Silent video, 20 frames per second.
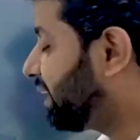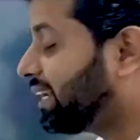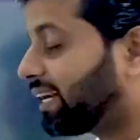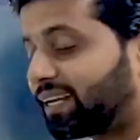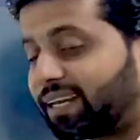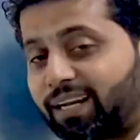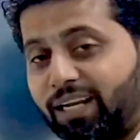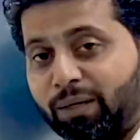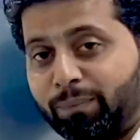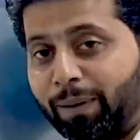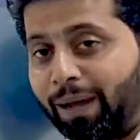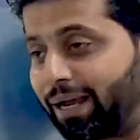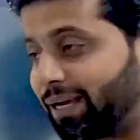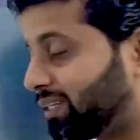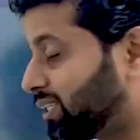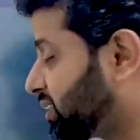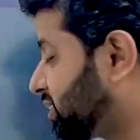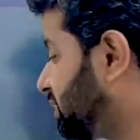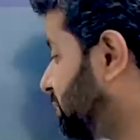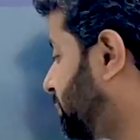electrical package.
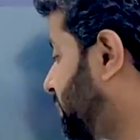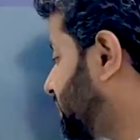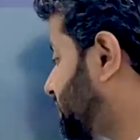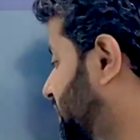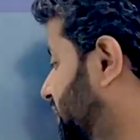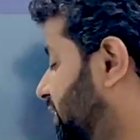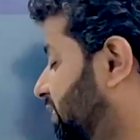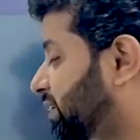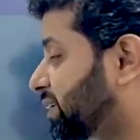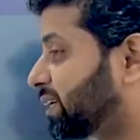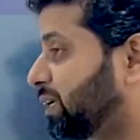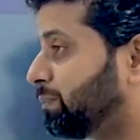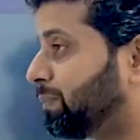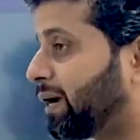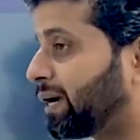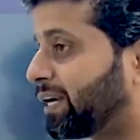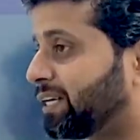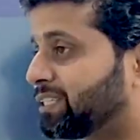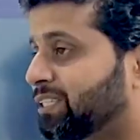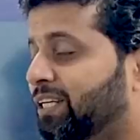This is a basic electrical
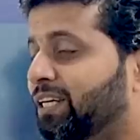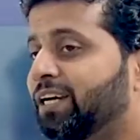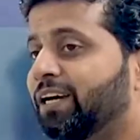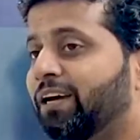package